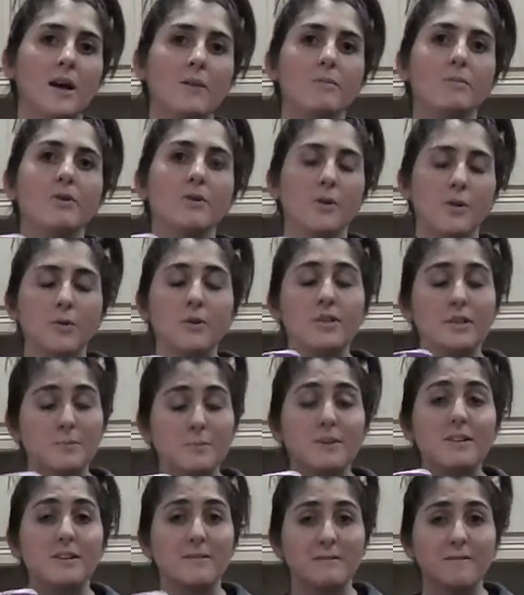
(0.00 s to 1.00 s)
You don't
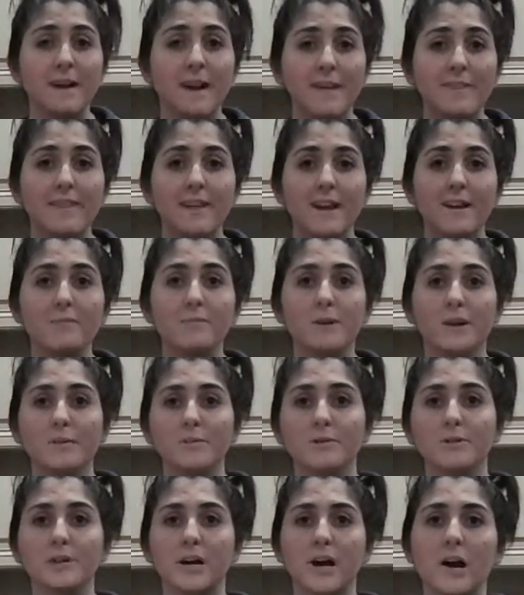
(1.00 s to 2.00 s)
typically find that in paper
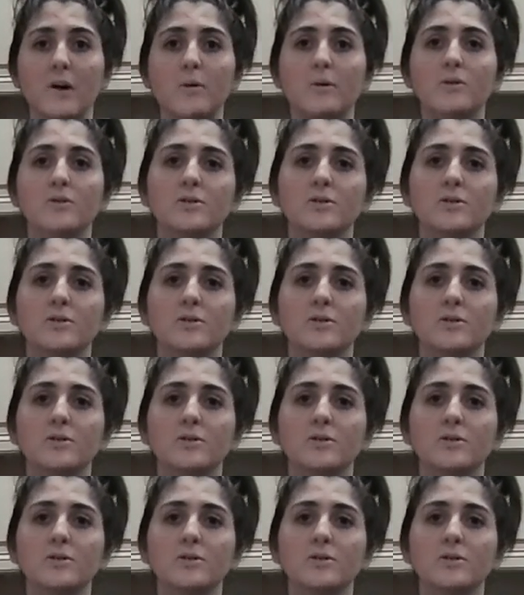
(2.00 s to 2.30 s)
towels.